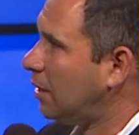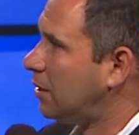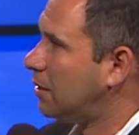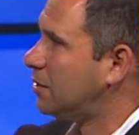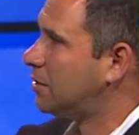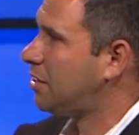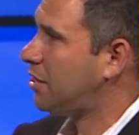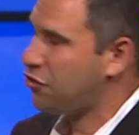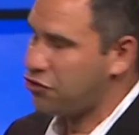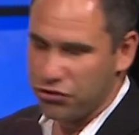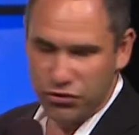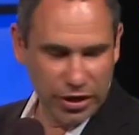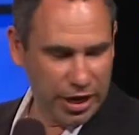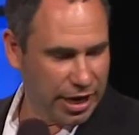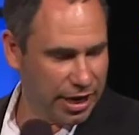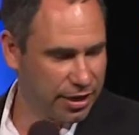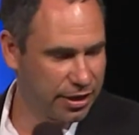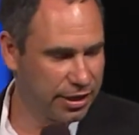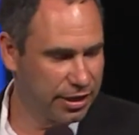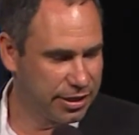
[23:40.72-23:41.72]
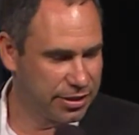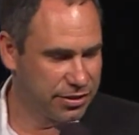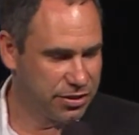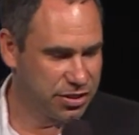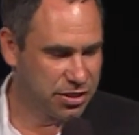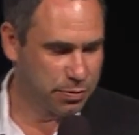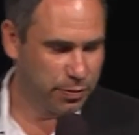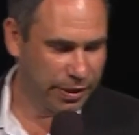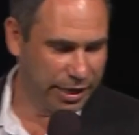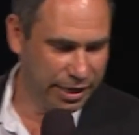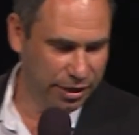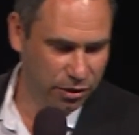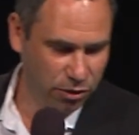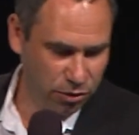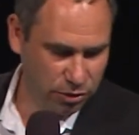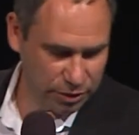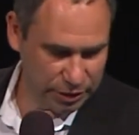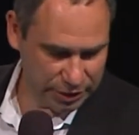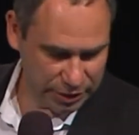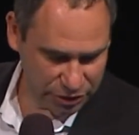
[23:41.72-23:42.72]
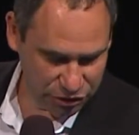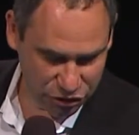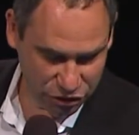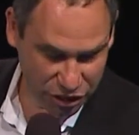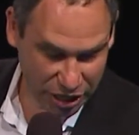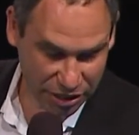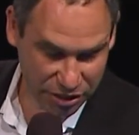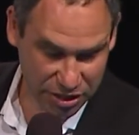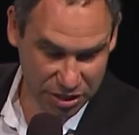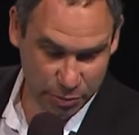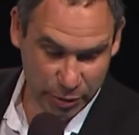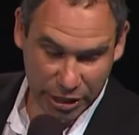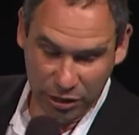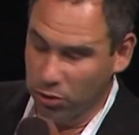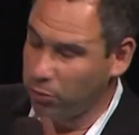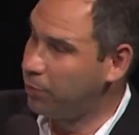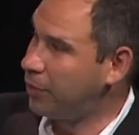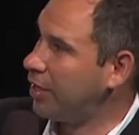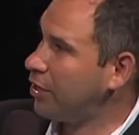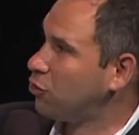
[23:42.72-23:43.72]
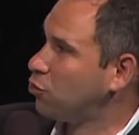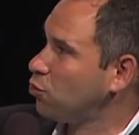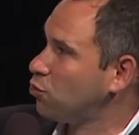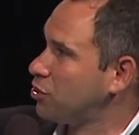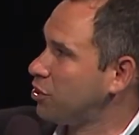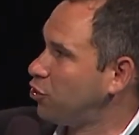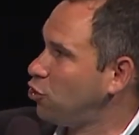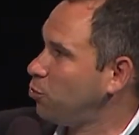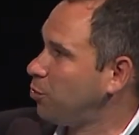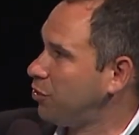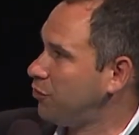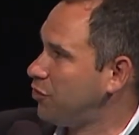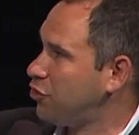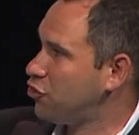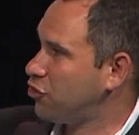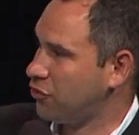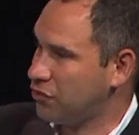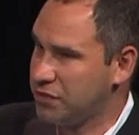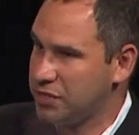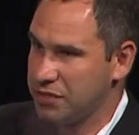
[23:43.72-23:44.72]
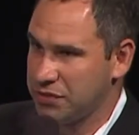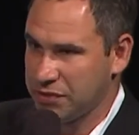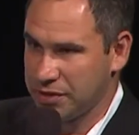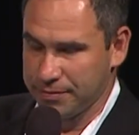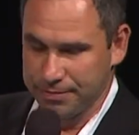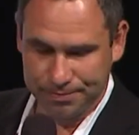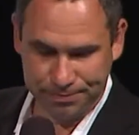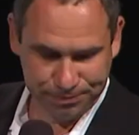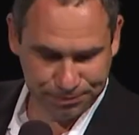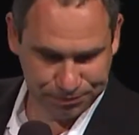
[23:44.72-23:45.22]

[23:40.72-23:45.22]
HDR display compared to the human visual system.